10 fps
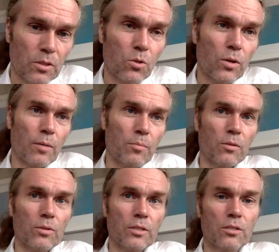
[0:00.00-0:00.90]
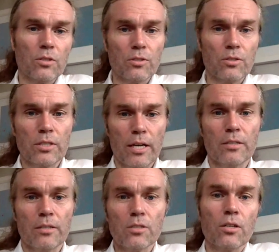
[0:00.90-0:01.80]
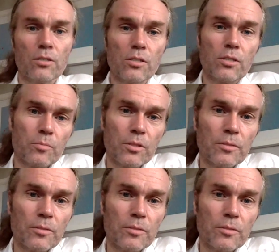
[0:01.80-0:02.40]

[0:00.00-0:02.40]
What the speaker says: Who am I? We need to understand this concept.